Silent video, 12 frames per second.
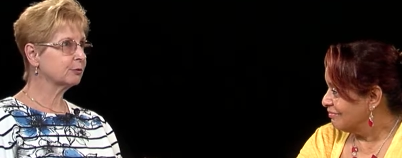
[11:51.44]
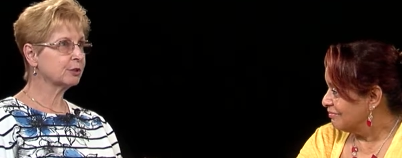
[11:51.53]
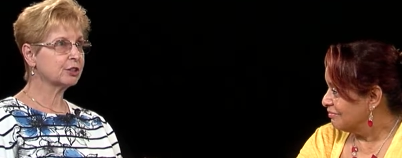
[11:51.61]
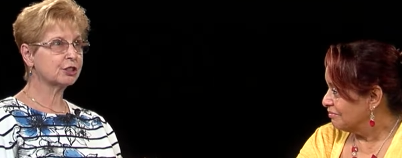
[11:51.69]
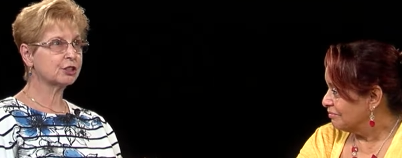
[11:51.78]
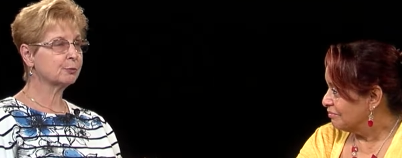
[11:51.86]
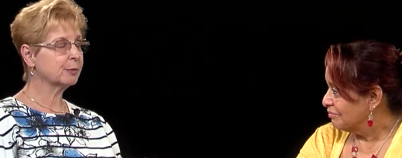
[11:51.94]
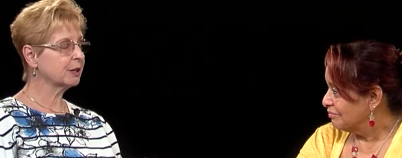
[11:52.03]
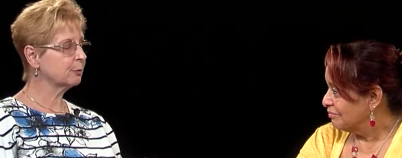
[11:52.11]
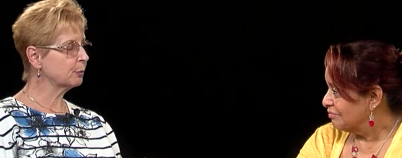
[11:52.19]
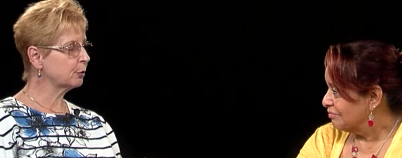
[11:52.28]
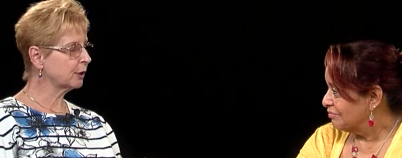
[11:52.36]
Speaker 1: was just
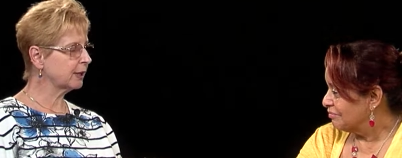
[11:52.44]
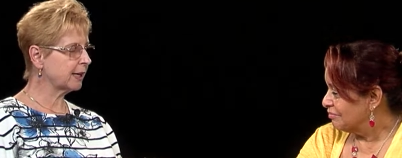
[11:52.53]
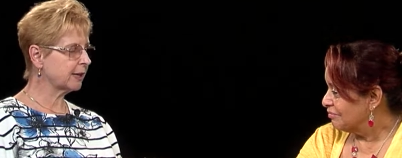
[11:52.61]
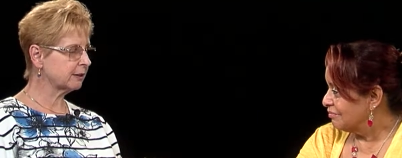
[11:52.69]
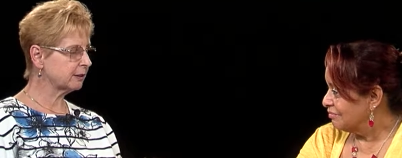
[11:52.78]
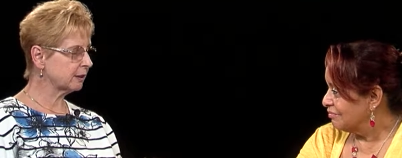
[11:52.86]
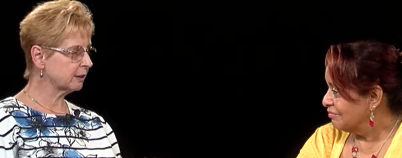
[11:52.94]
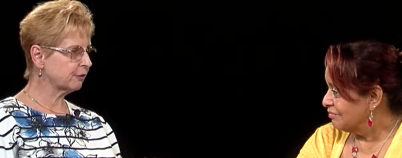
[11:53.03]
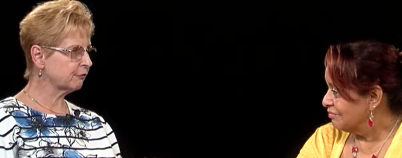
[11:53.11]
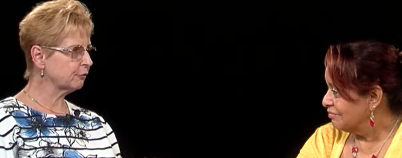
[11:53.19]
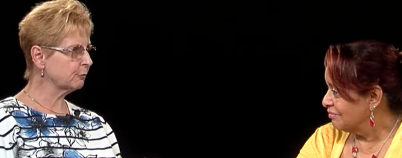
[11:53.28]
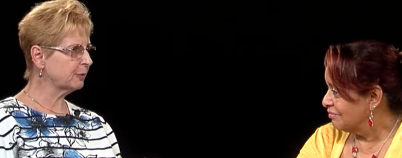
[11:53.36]
being poured out mm-hmm.
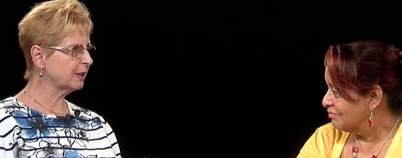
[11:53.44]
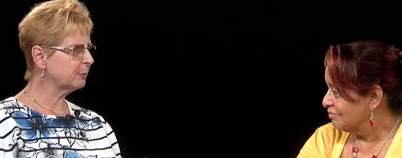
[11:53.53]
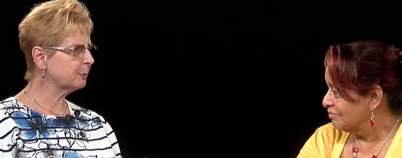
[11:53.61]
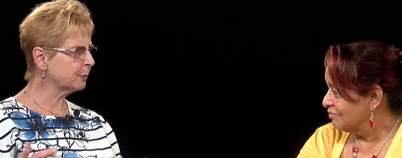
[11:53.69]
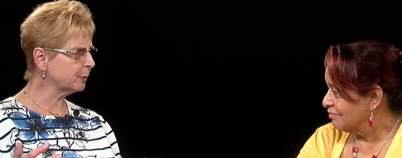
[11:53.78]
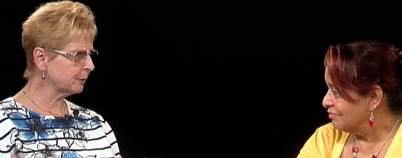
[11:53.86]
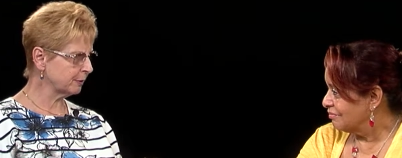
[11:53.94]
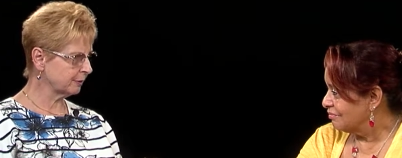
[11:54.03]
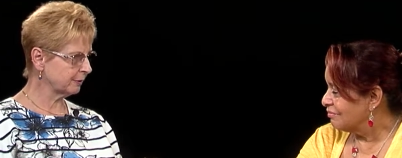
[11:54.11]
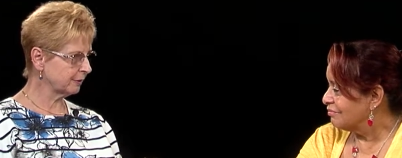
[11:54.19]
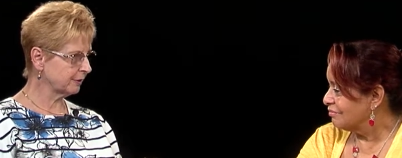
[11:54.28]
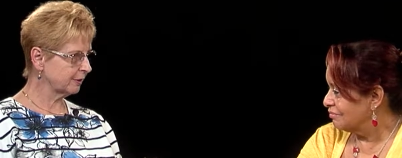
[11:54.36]
through people,
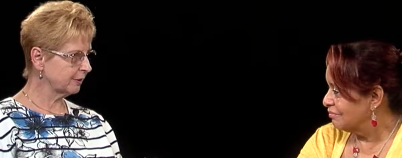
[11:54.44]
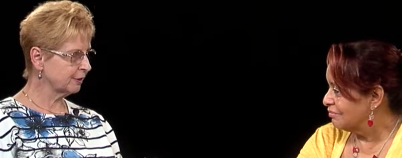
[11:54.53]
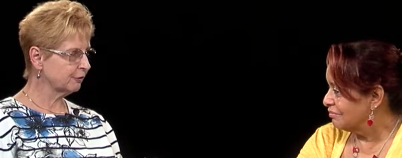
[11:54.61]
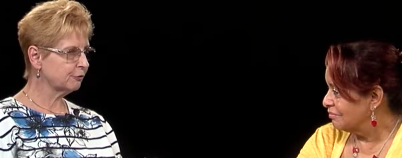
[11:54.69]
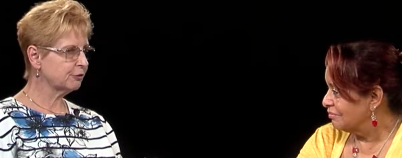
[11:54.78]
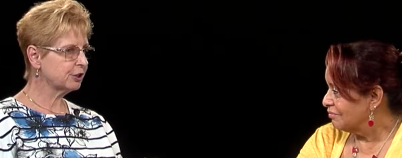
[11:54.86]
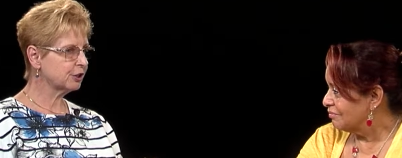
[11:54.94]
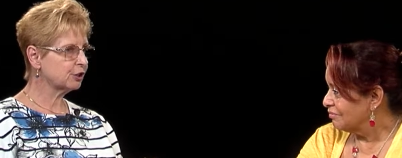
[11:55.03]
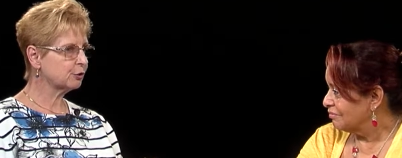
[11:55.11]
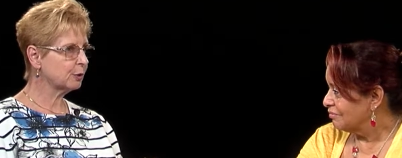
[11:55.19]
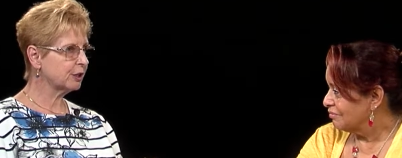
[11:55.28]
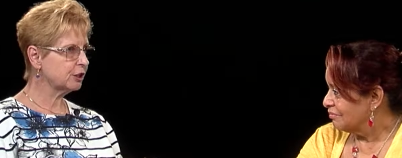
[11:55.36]
mm-hmm. through
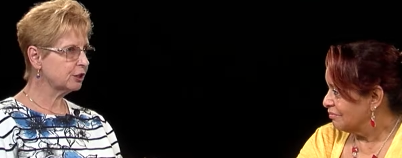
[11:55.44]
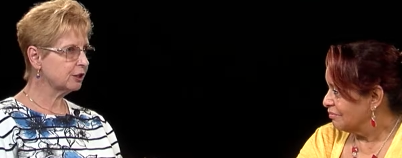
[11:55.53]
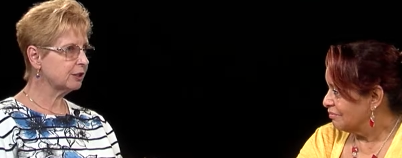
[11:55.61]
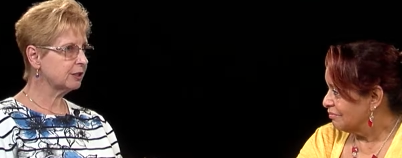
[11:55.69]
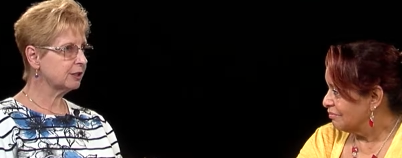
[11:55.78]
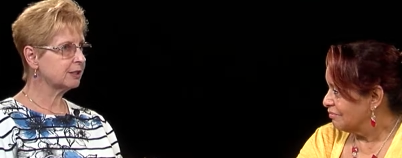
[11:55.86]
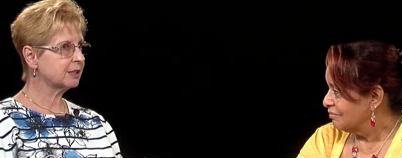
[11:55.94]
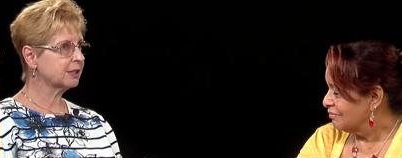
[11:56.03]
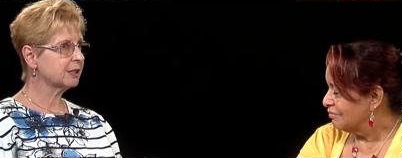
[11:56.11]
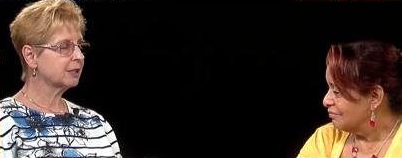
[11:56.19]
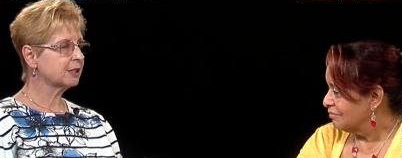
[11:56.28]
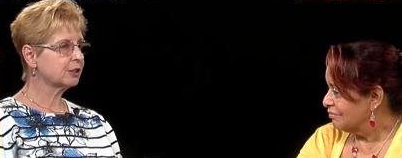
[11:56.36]
situations.
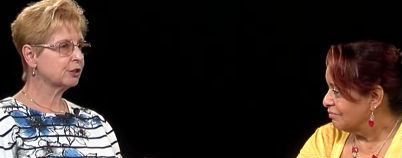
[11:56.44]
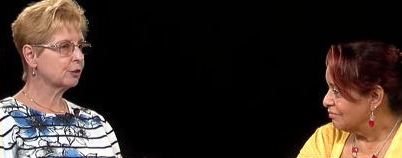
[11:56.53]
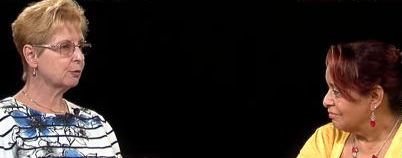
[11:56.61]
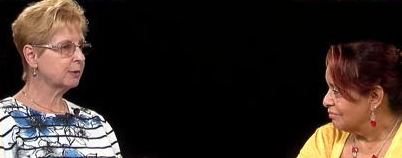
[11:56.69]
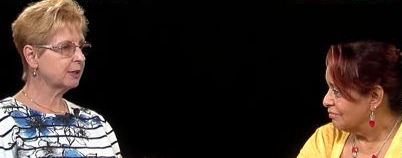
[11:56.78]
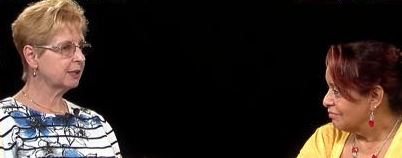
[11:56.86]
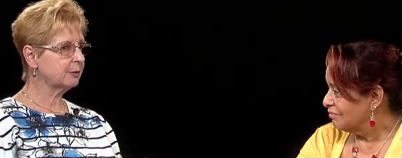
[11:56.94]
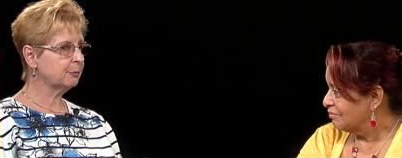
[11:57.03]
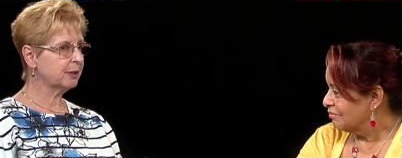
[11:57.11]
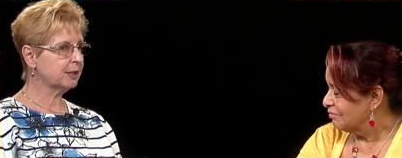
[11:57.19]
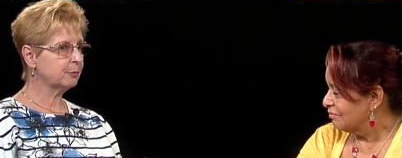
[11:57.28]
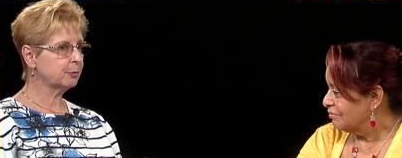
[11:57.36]
So many
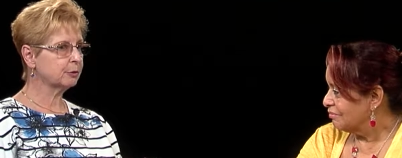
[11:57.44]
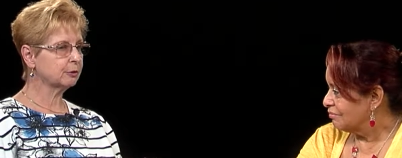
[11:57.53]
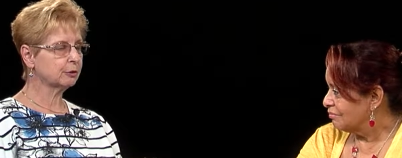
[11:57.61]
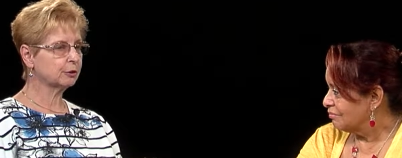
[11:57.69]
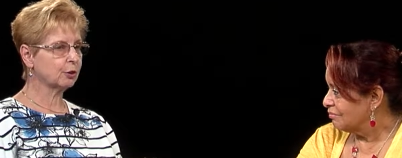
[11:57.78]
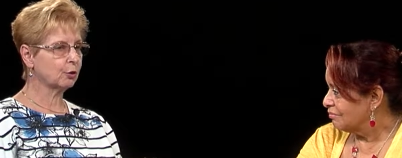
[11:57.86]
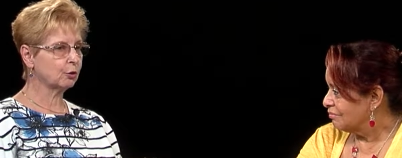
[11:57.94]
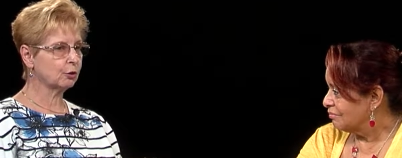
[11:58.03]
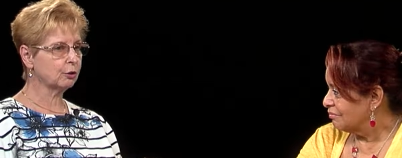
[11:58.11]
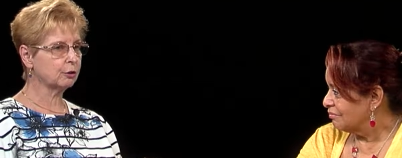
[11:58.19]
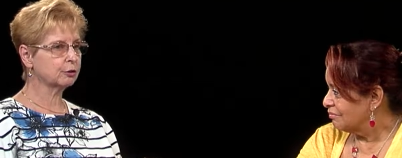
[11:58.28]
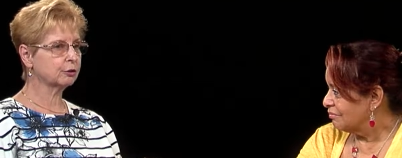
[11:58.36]
people
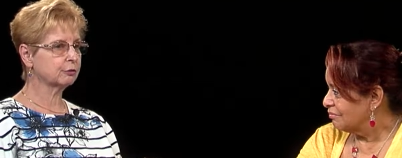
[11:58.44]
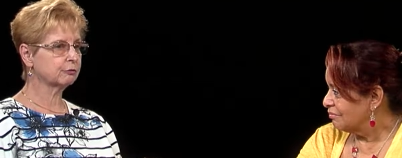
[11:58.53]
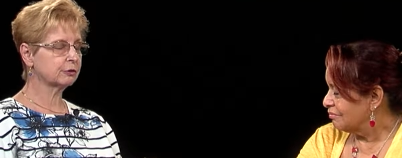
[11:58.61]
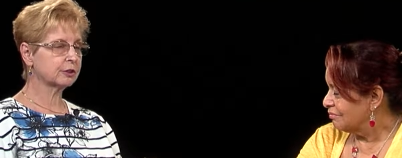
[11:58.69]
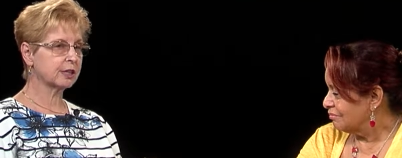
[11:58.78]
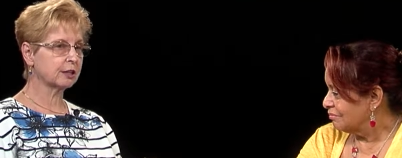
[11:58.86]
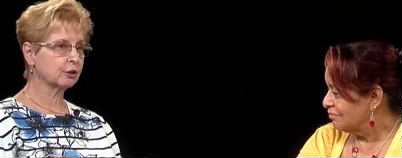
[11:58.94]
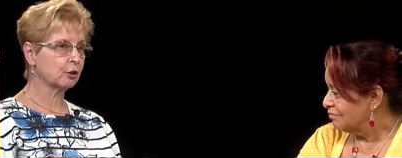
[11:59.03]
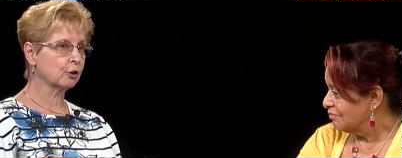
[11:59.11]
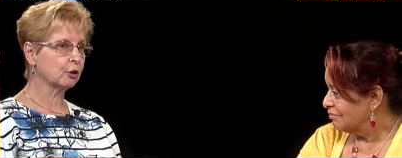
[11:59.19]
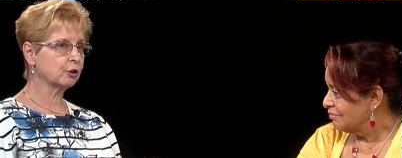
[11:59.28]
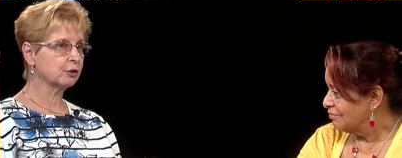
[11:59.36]
called or sent
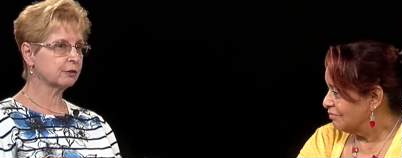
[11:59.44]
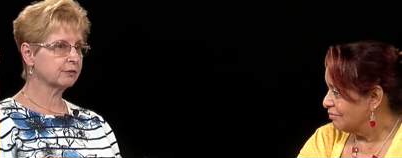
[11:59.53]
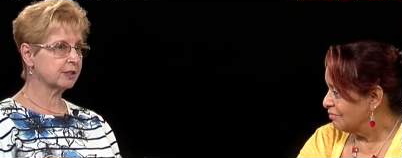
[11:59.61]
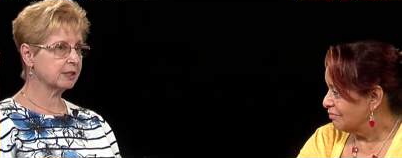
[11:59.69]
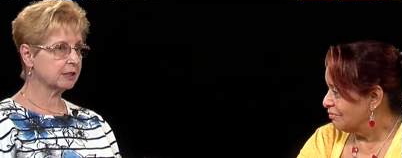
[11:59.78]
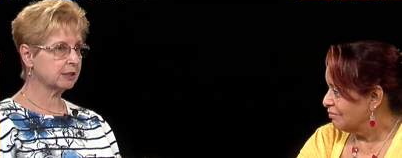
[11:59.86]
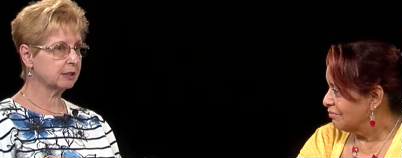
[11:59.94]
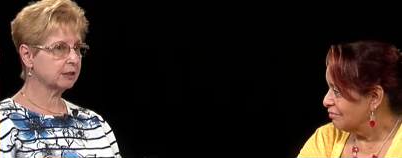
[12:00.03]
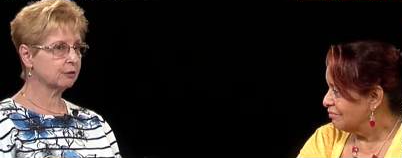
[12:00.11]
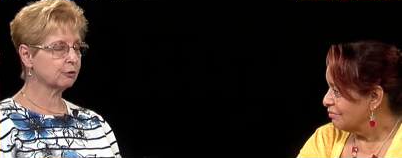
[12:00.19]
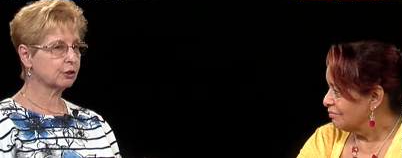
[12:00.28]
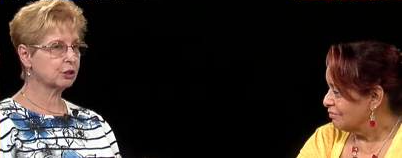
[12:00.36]
cards or visited or